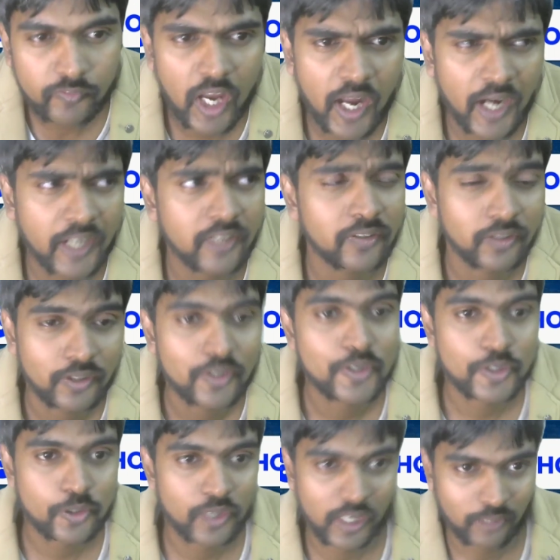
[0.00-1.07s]
And
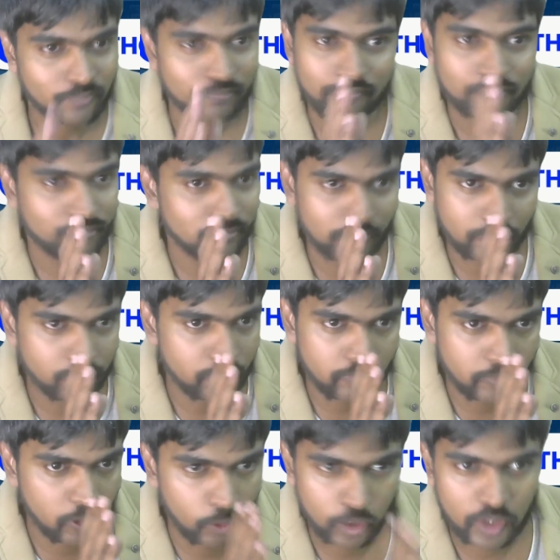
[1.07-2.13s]
so, yeah,
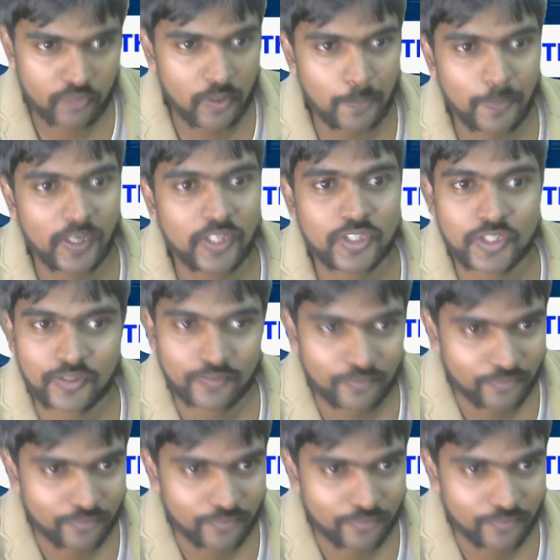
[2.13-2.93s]
go to the web page,